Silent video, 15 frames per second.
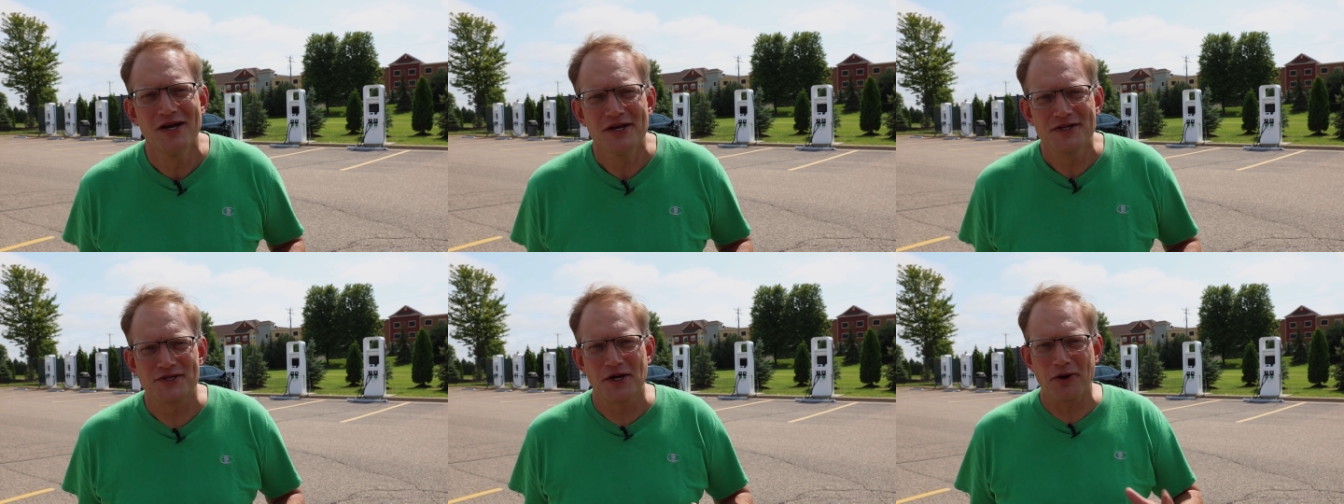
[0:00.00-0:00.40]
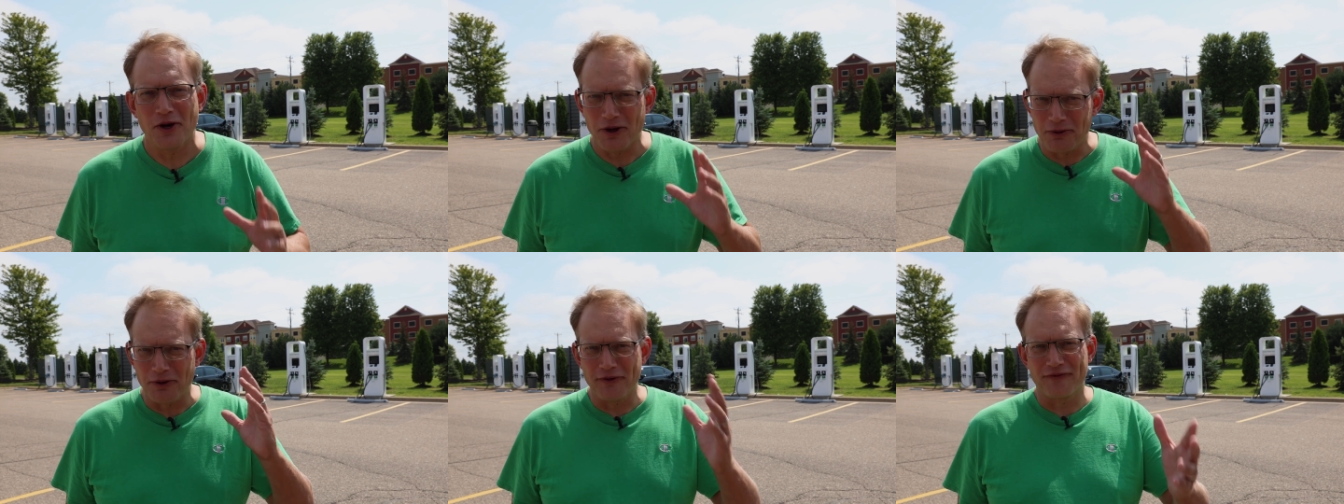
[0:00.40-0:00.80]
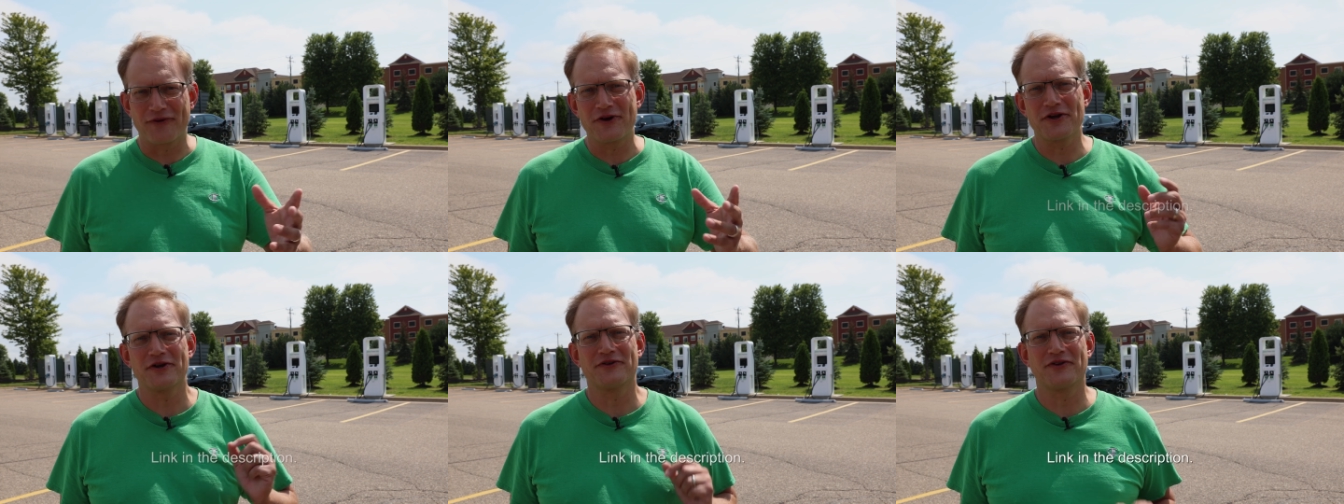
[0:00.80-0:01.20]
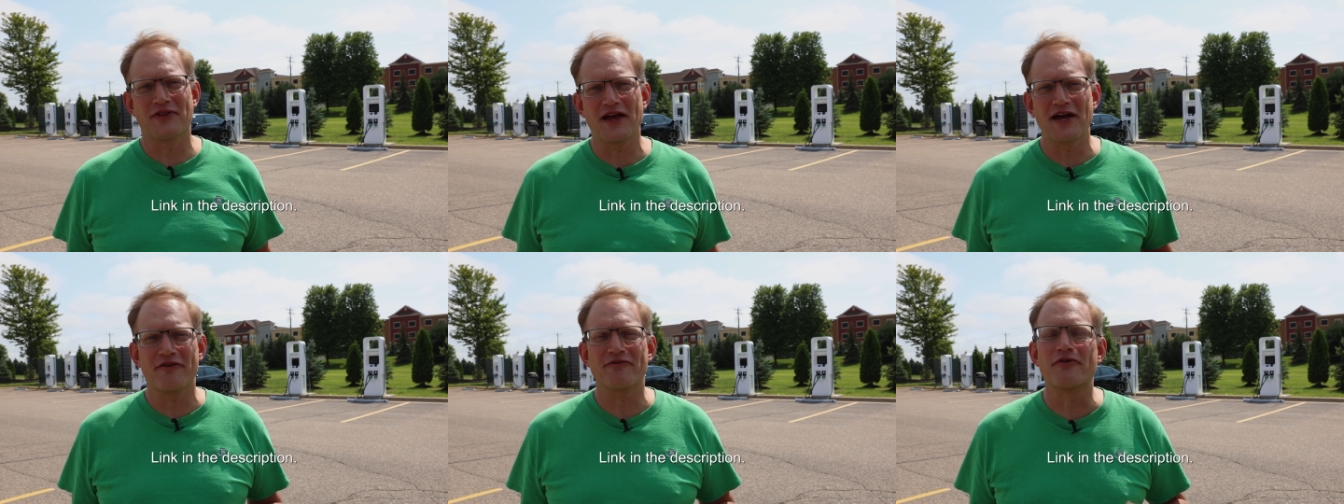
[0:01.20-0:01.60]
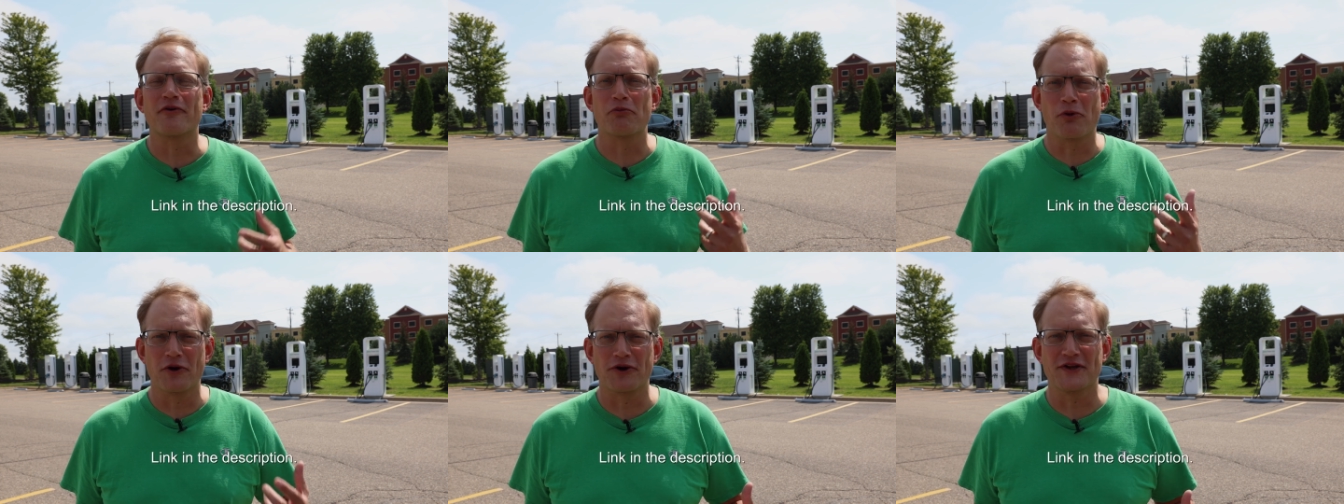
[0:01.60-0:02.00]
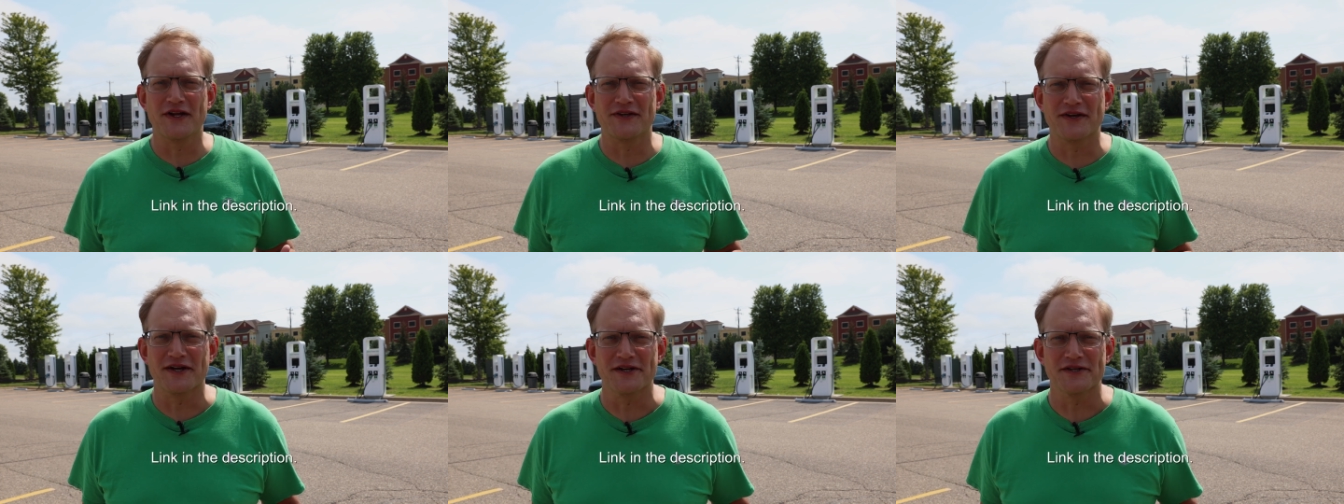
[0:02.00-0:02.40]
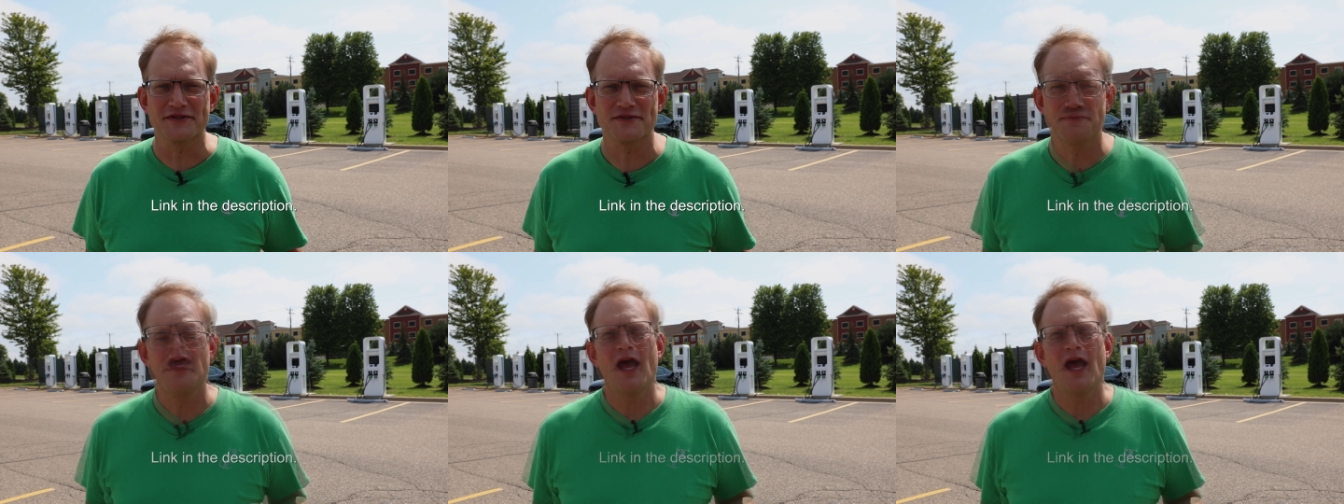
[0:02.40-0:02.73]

so I'll refer you to that for more details.